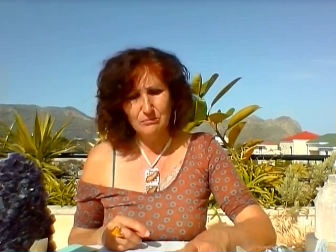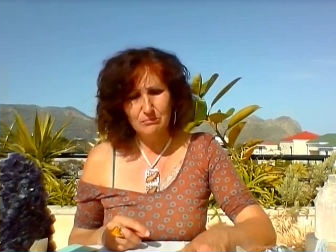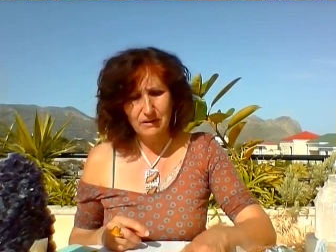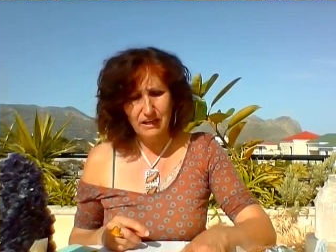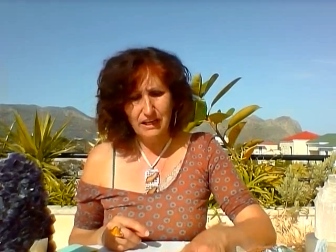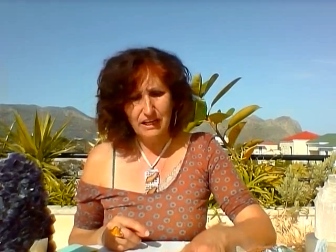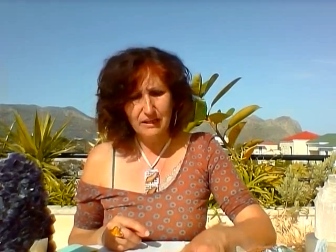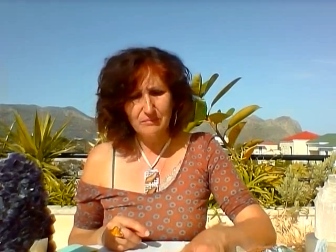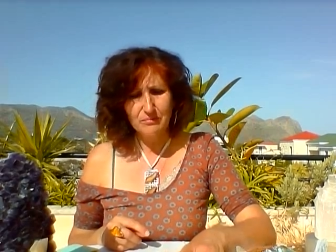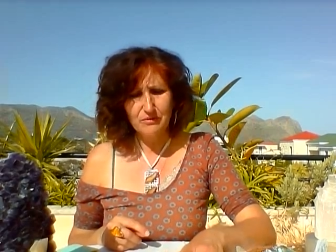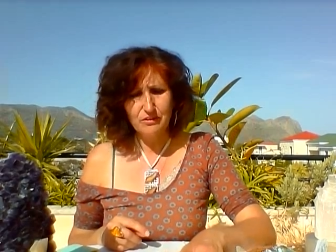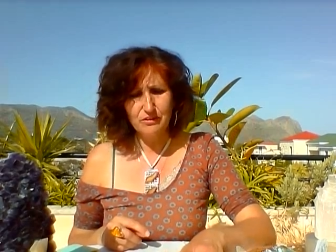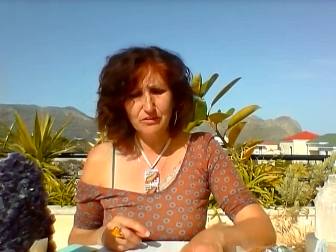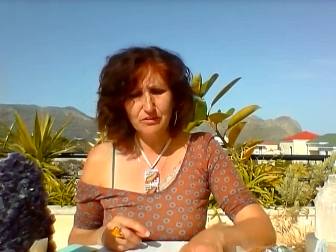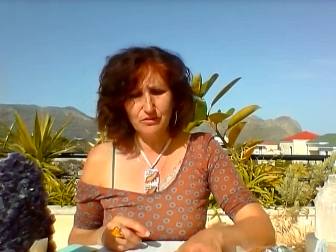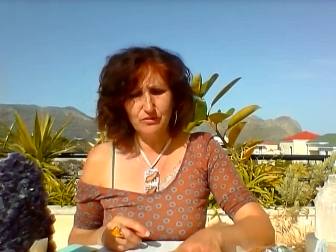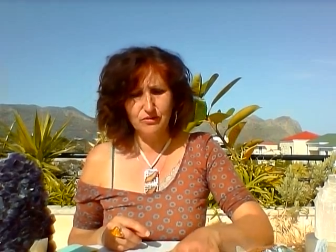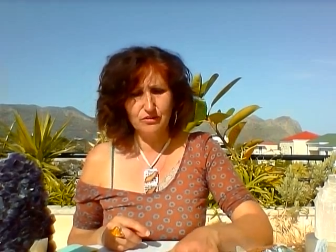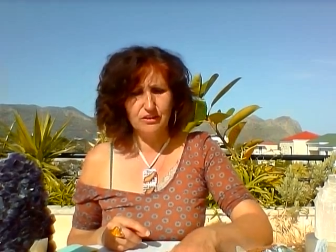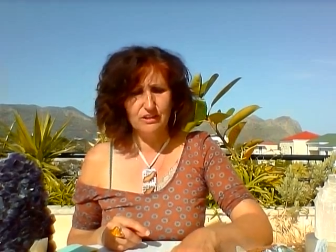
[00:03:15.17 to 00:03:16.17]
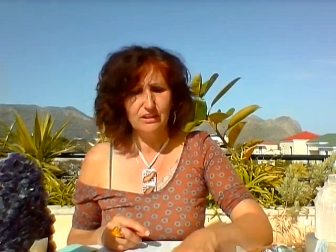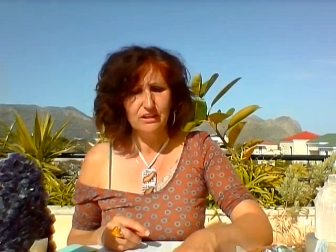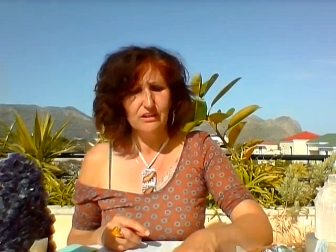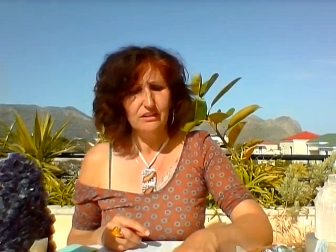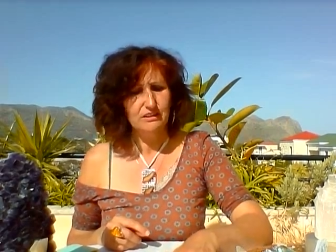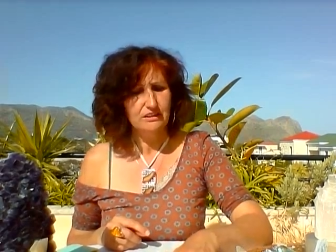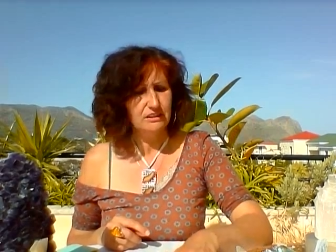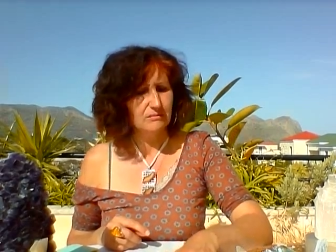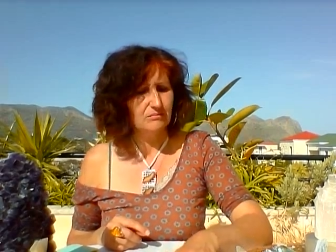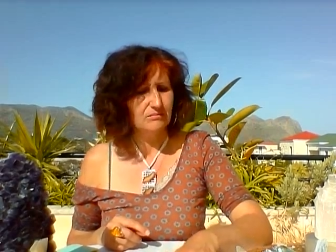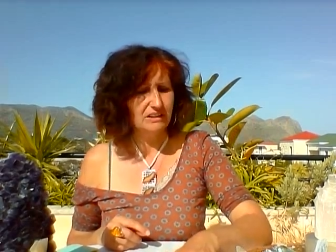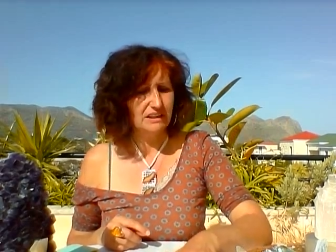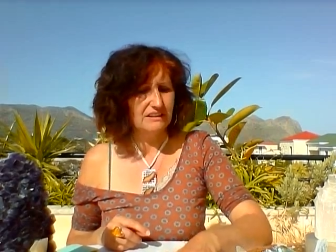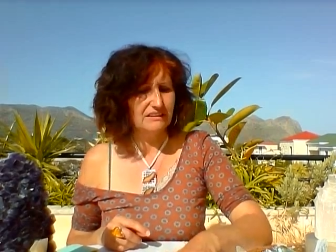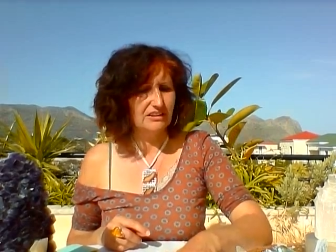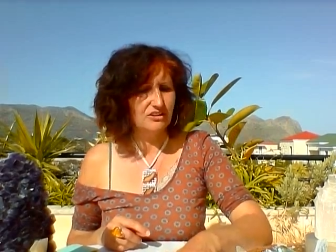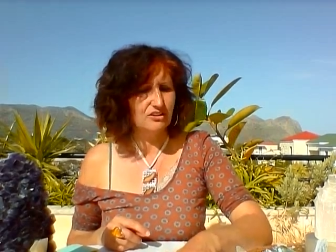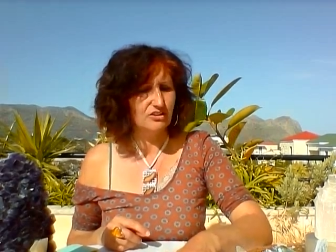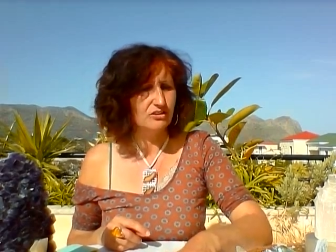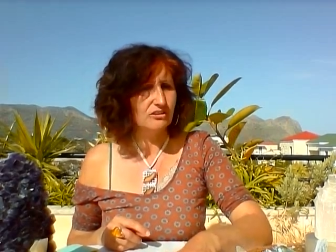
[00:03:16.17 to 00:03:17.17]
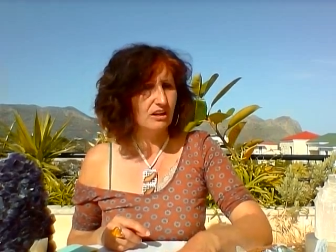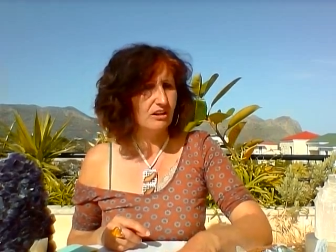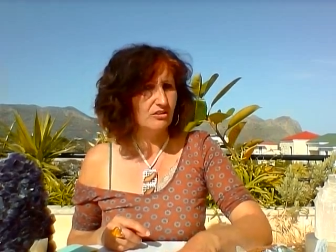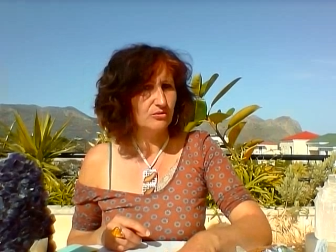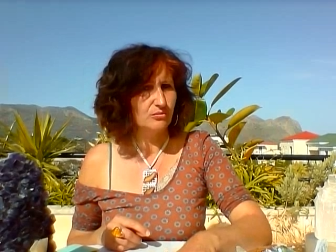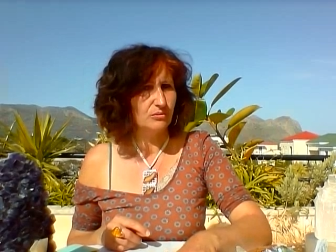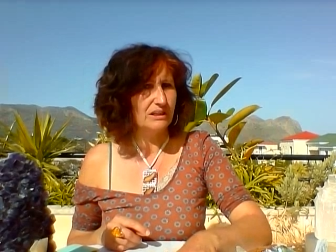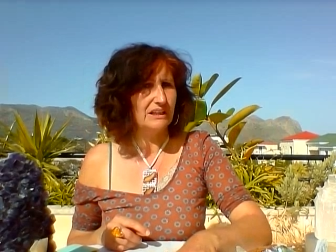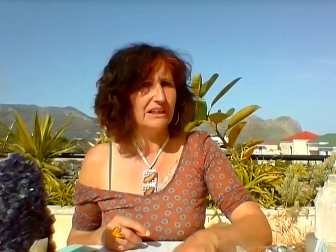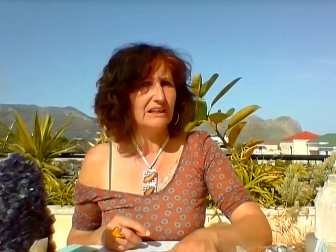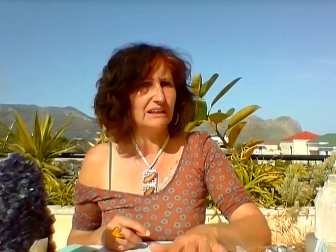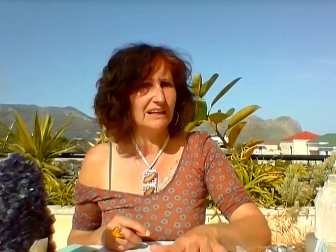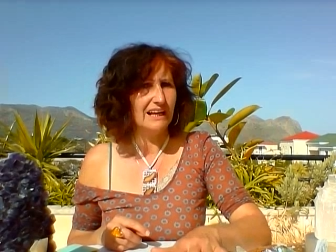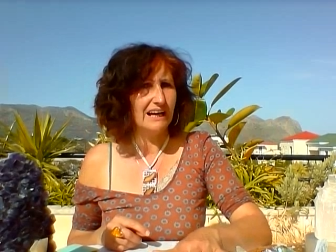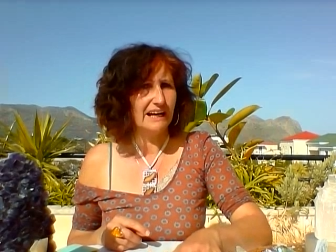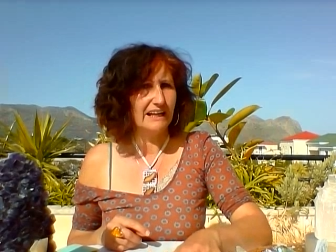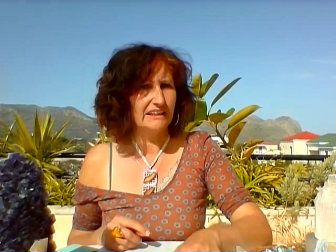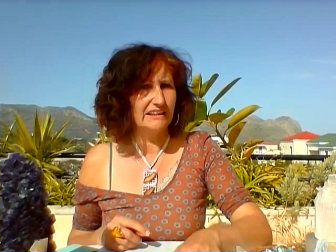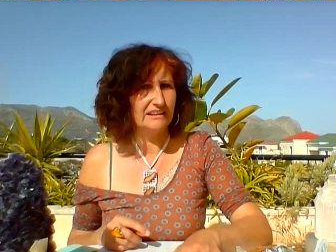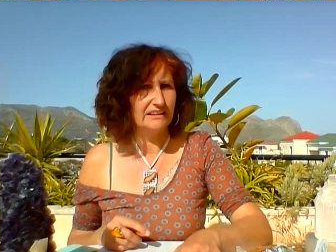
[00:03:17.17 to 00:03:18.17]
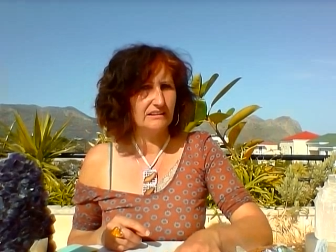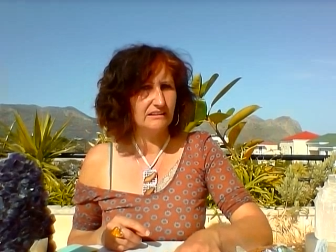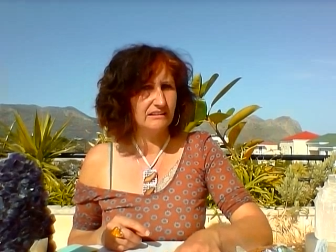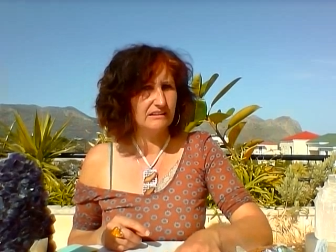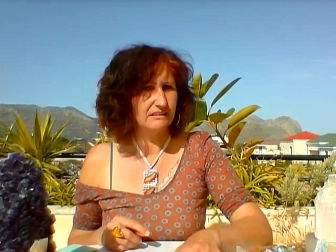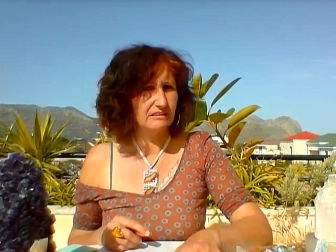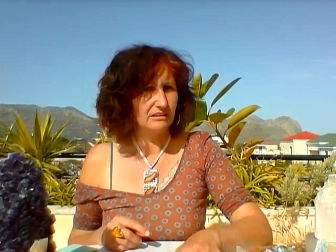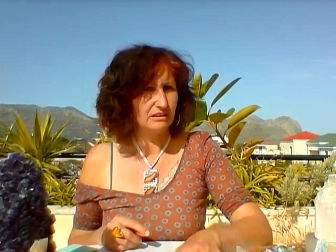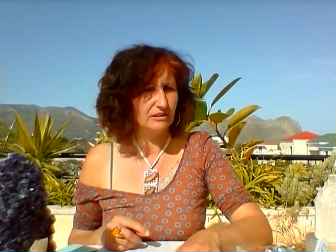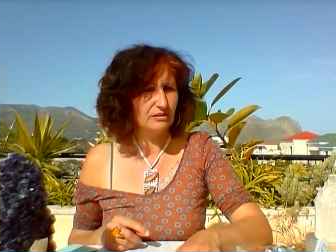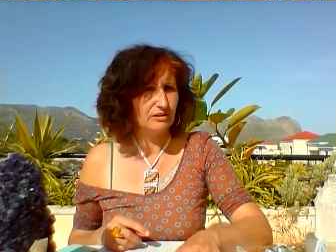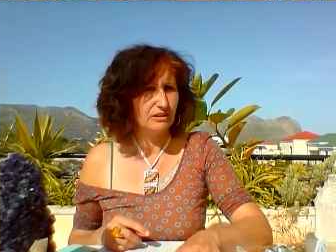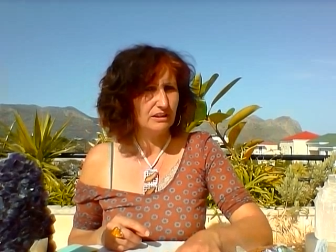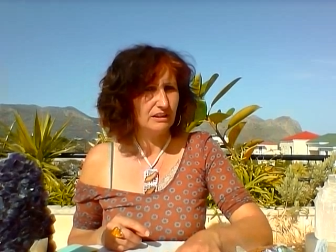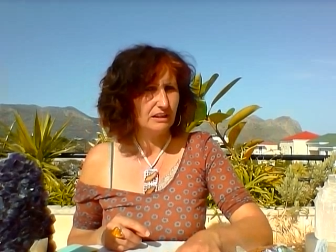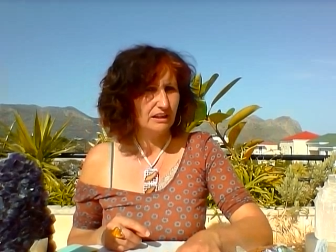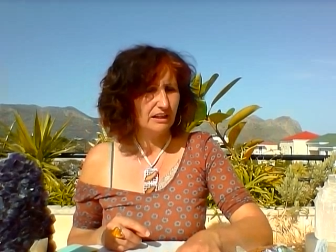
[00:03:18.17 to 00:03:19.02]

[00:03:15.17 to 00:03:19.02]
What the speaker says: may produce some things that you don't really like, you know.